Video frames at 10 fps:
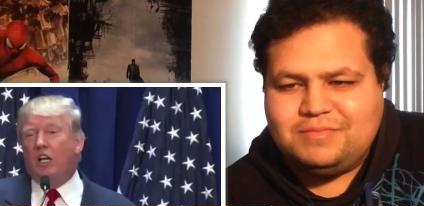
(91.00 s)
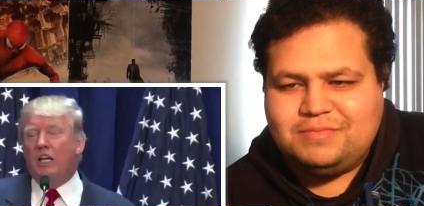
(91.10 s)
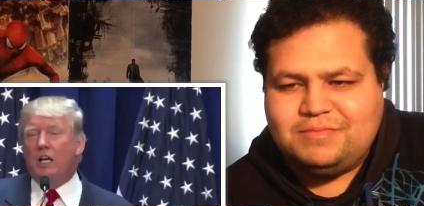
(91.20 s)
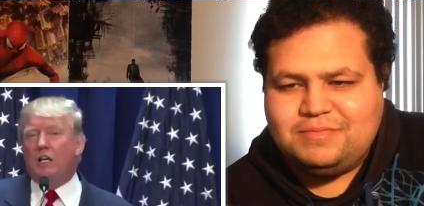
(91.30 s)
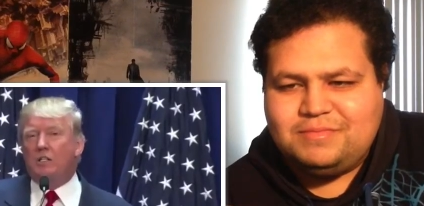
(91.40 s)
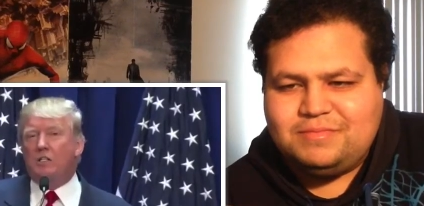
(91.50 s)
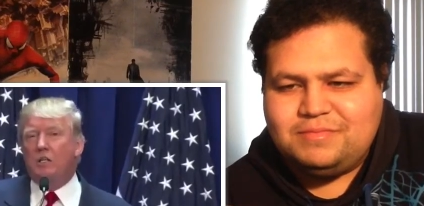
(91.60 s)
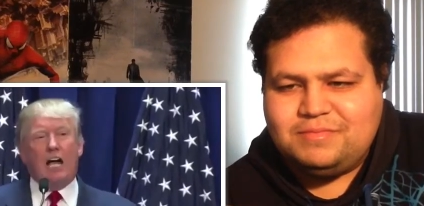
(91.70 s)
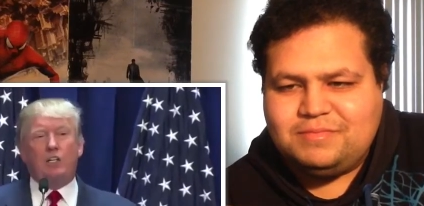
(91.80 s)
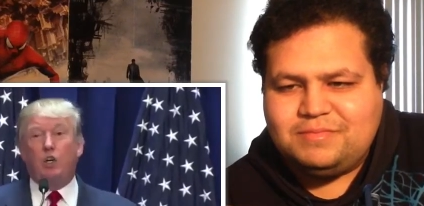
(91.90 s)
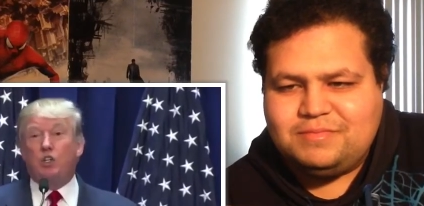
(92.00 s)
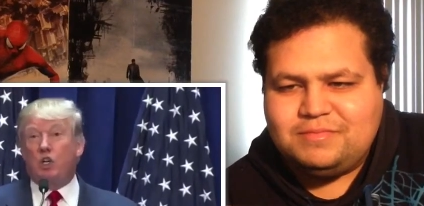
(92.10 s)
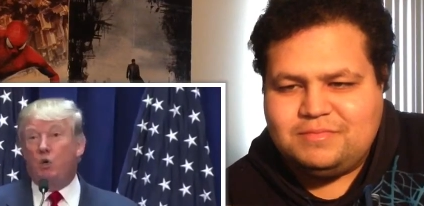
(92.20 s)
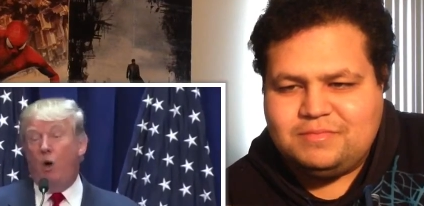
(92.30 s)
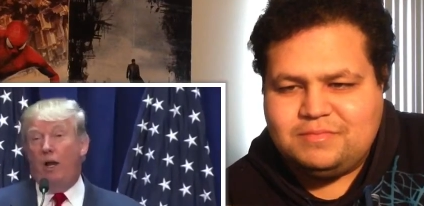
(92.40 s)
Speaker 1: killing us.
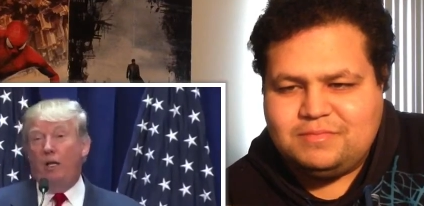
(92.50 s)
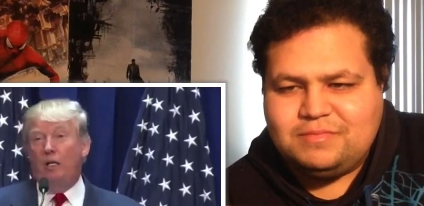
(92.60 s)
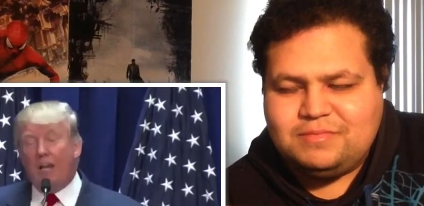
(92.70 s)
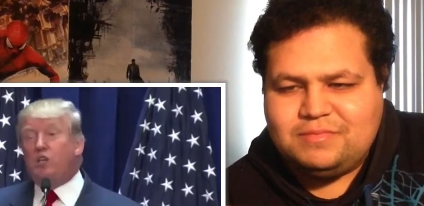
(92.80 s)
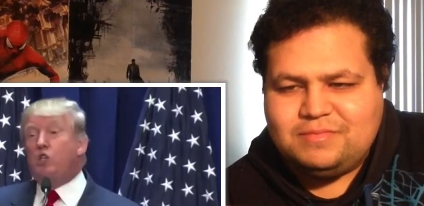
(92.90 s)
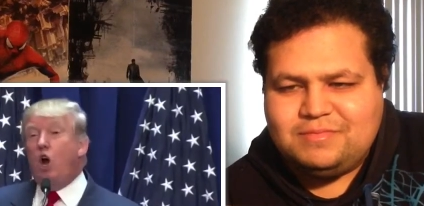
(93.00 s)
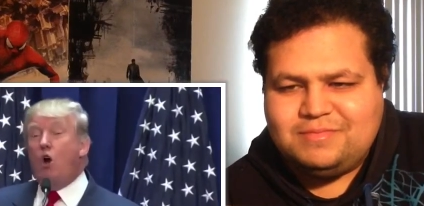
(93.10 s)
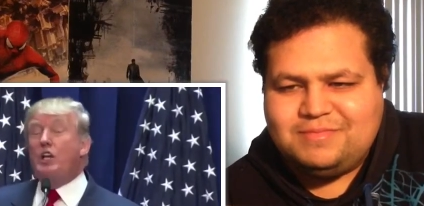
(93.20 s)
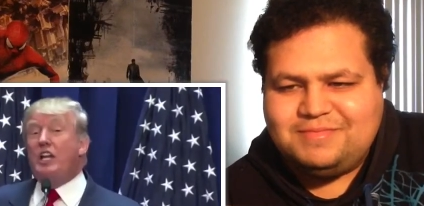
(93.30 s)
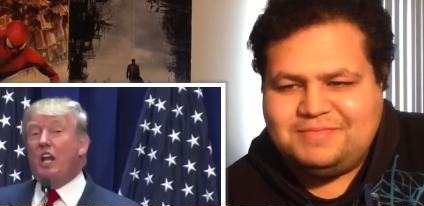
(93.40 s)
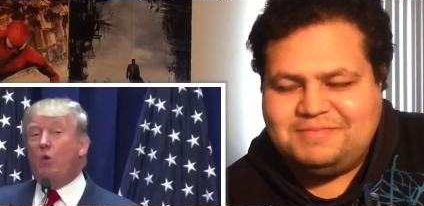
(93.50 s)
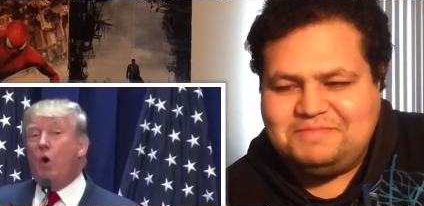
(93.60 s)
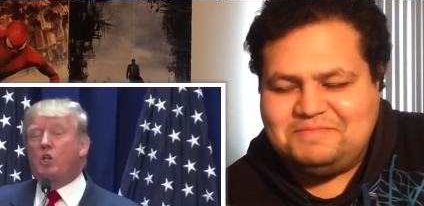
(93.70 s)
Doctors are quitting, and it's going to get